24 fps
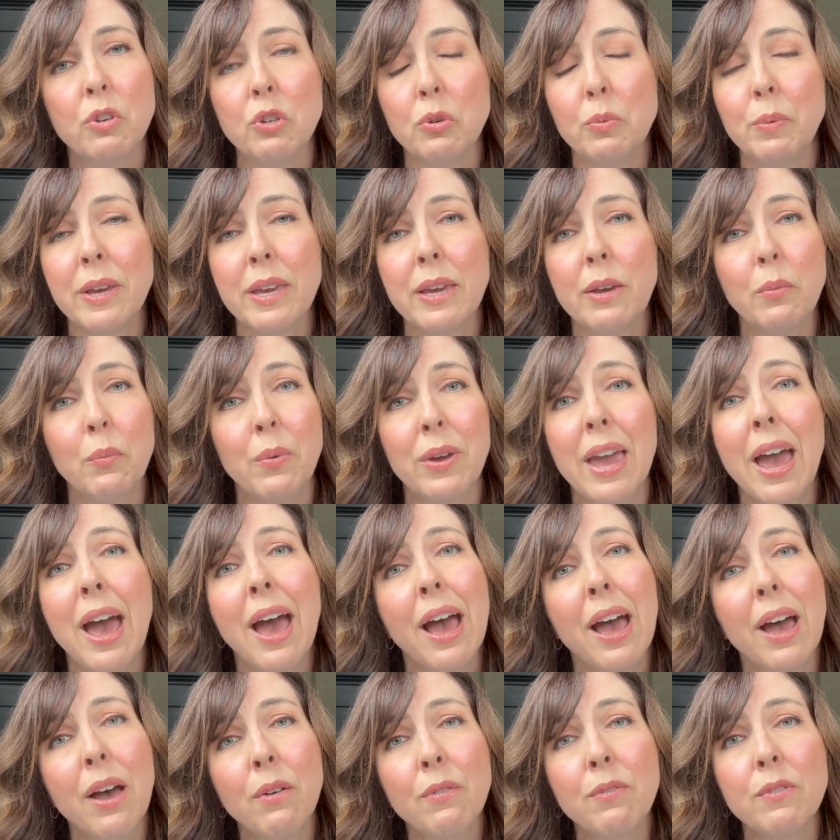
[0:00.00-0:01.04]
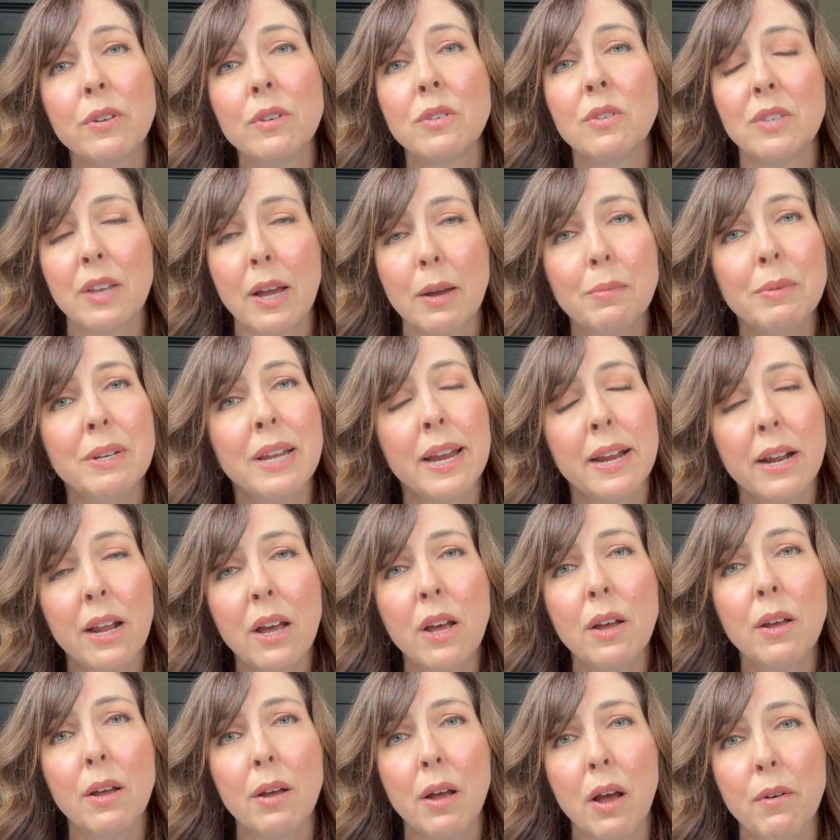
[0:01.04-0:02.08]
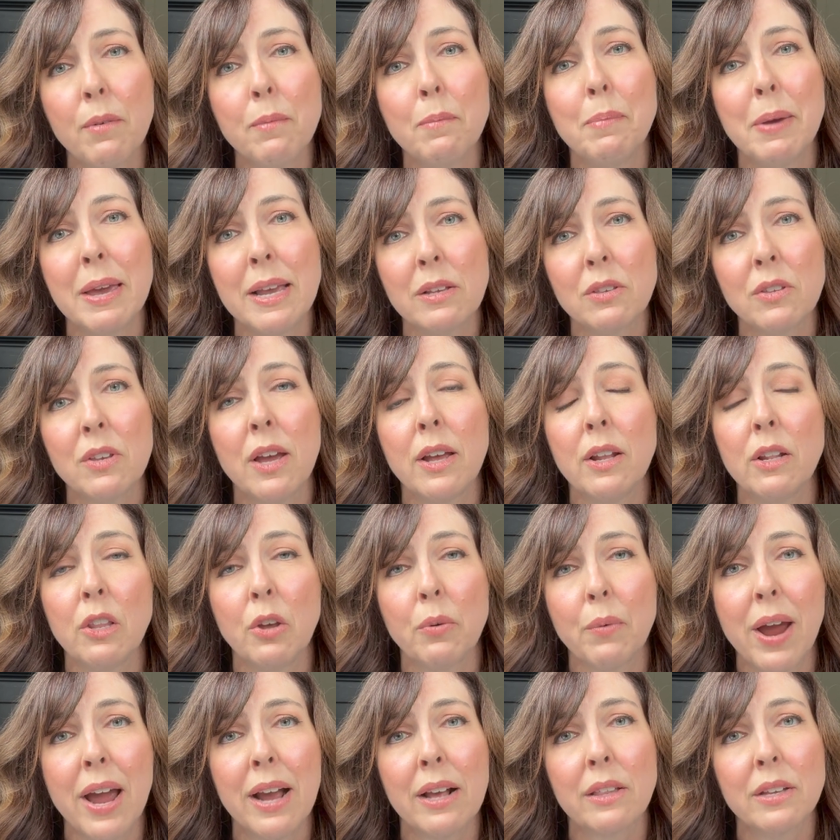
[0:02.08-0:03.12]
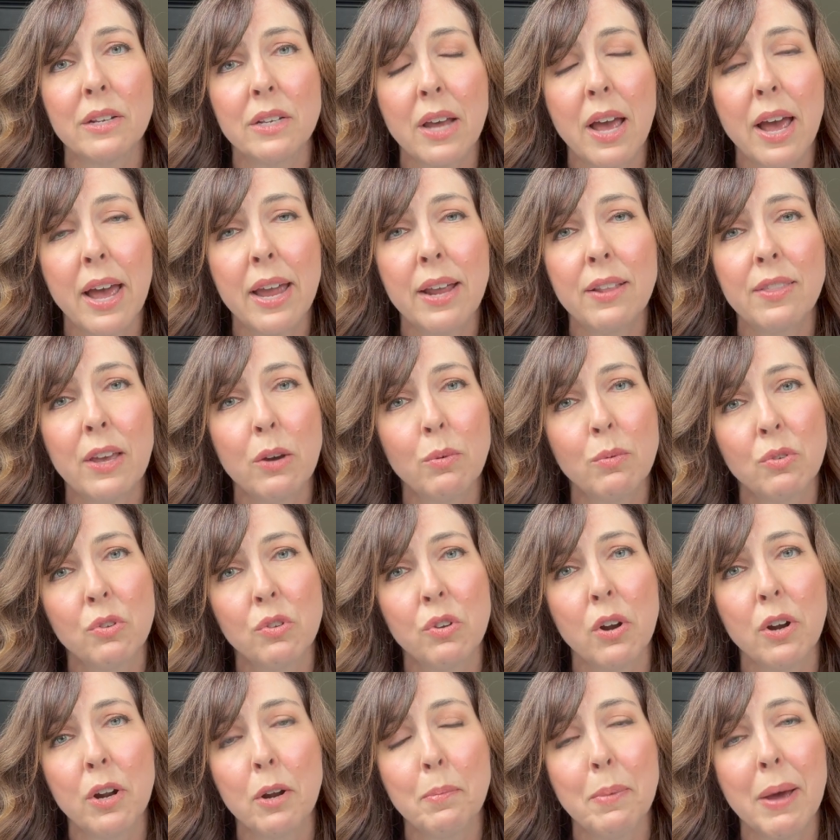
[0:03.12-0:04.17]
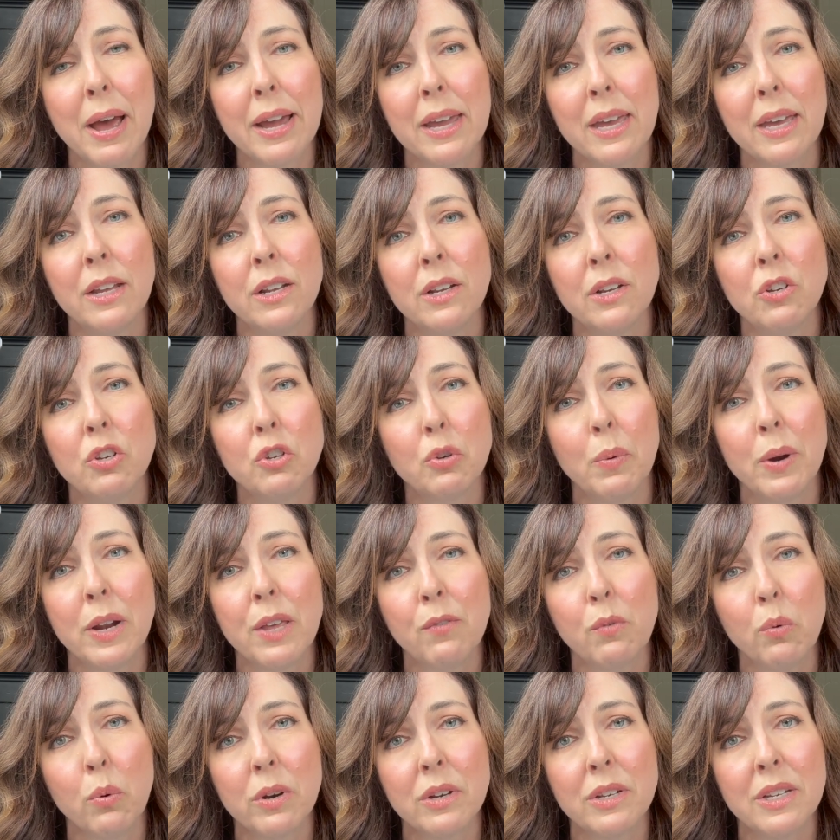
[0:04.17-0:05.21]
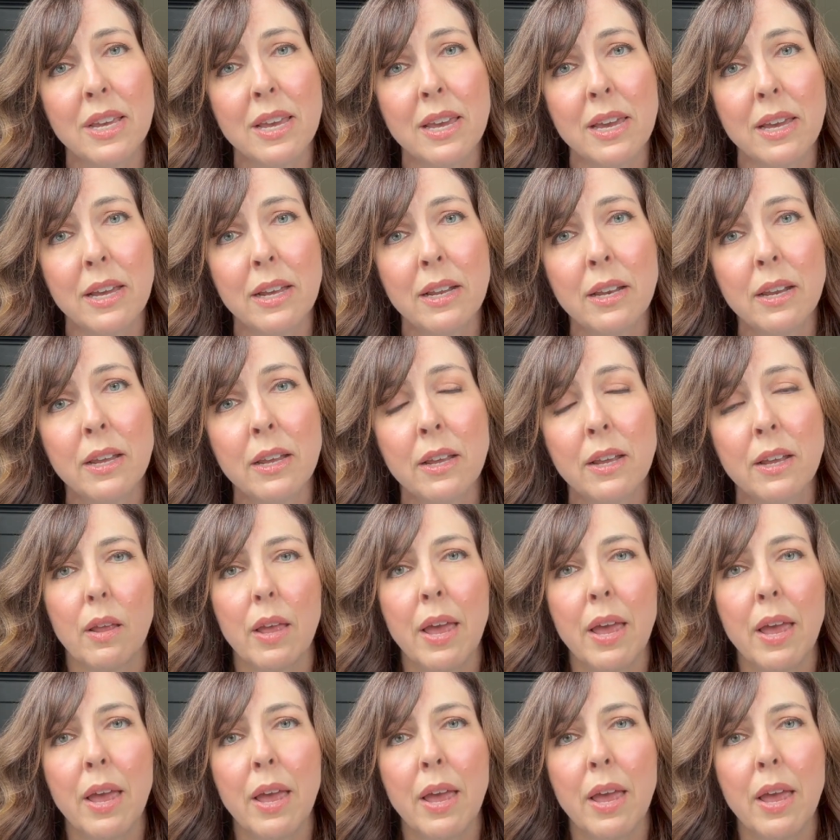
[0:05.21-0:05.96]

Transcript: We have some data based on liraglutide that was started back in 2014.